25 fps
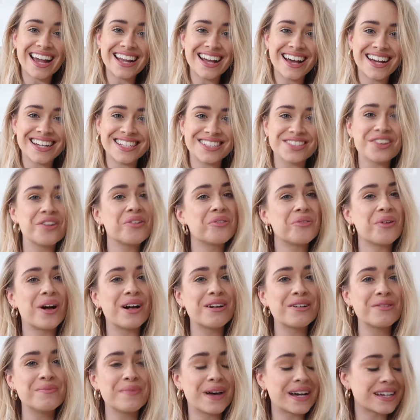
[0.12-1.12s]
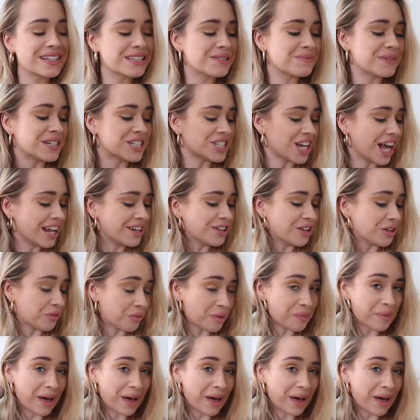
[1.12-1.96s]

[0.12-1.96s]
Hi guys, welcome back to my channel.